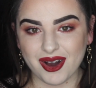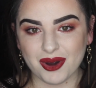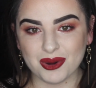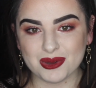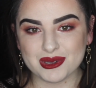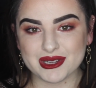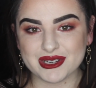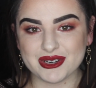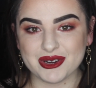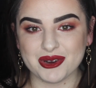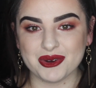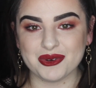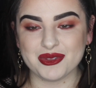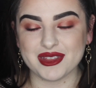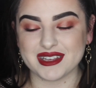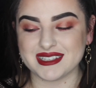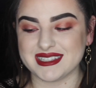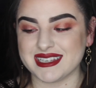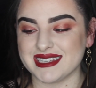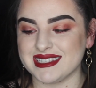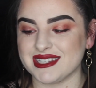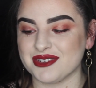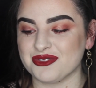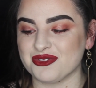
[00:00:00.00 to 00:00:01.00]
All in all,
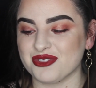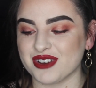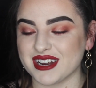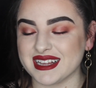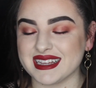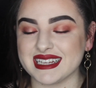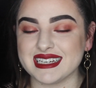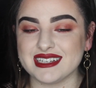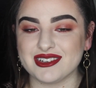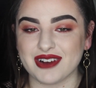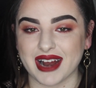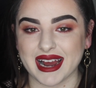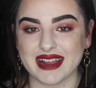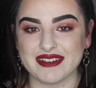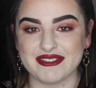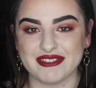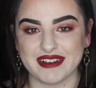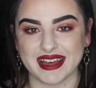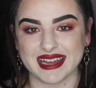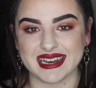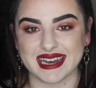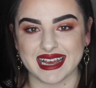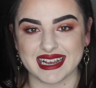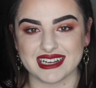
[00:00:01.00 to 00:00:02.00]
this is a really great
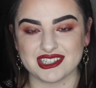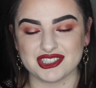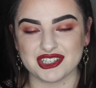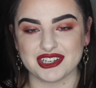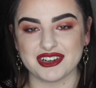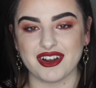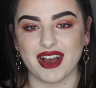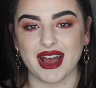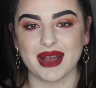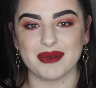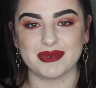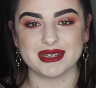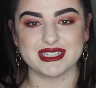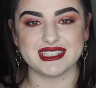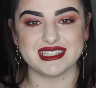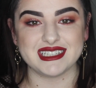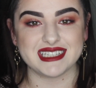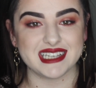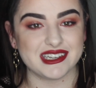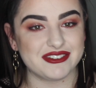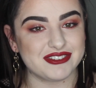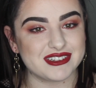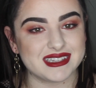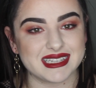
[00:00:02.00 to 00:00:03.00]
foundation. I would
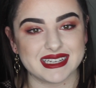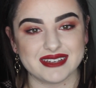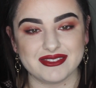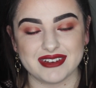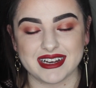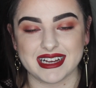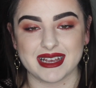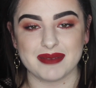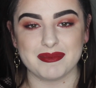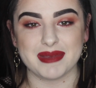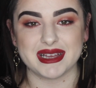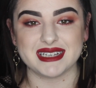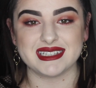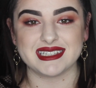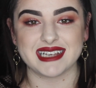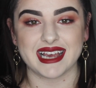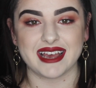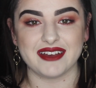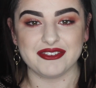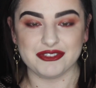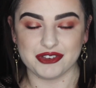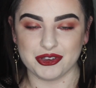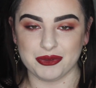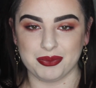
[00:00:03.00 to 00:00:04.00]
definitely recommend
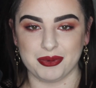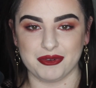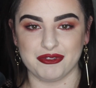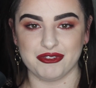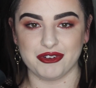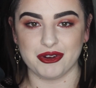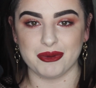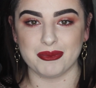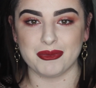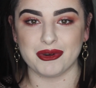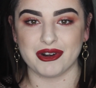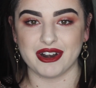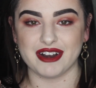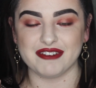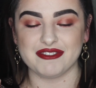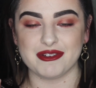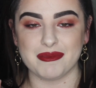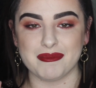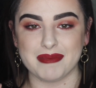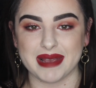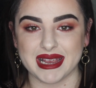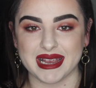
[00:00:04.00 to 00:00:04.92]
it if you prefer more of a